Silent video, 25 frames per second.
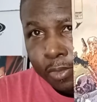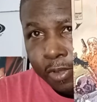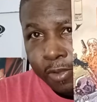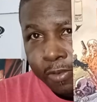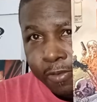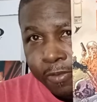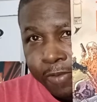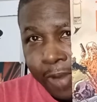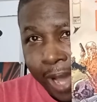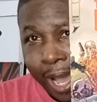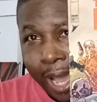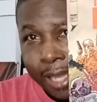
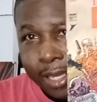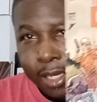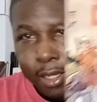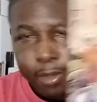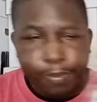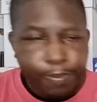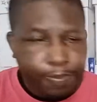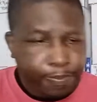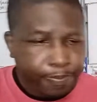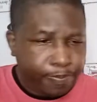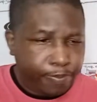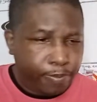Fire.
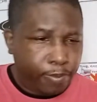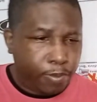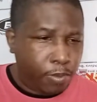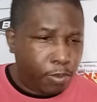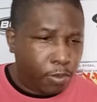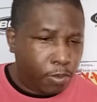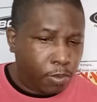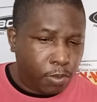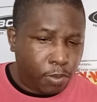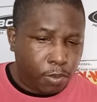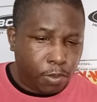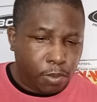
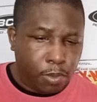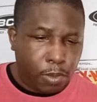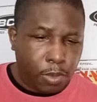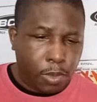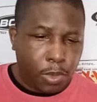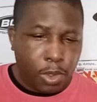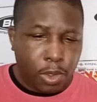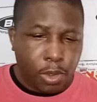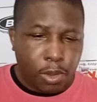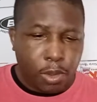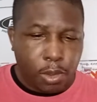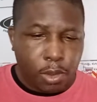
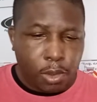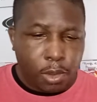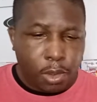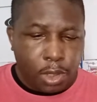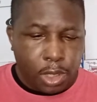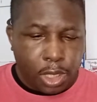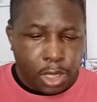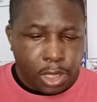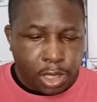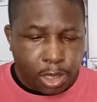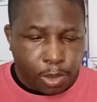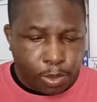
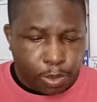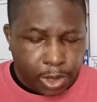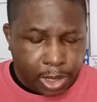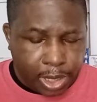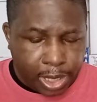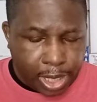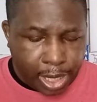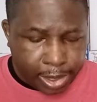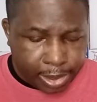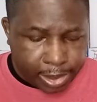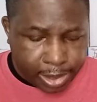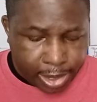And then we
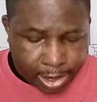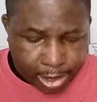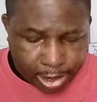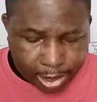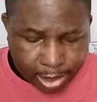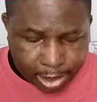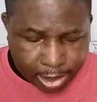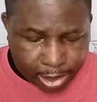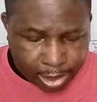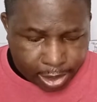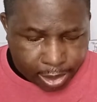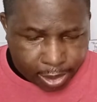got
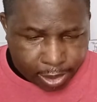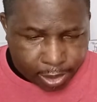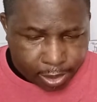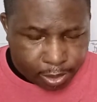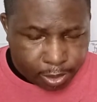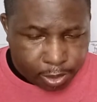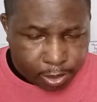that